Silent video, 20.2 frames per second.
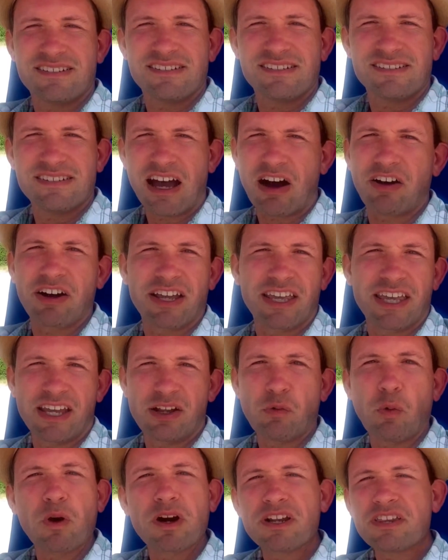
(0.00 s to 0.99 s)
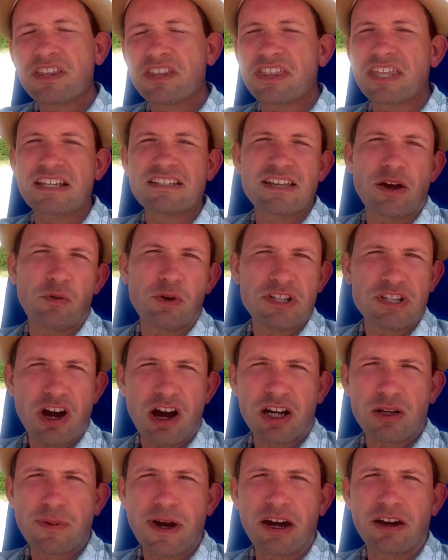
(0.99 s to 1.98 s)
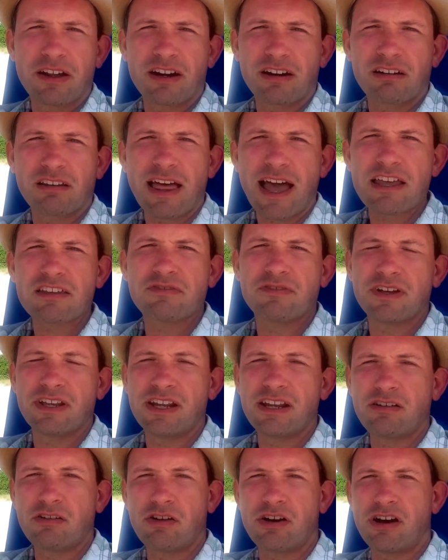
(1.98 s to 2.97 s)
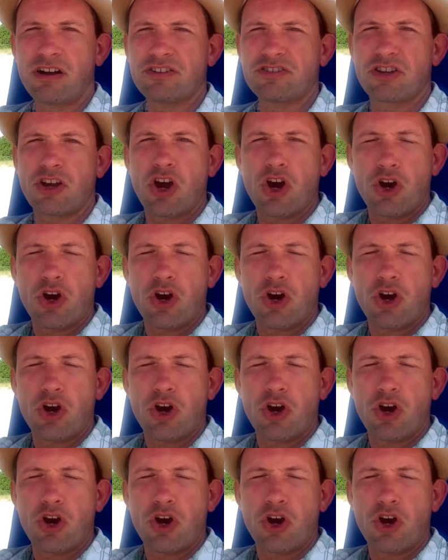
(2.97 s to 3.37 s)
Now again, one of the things that we talked about in our last video is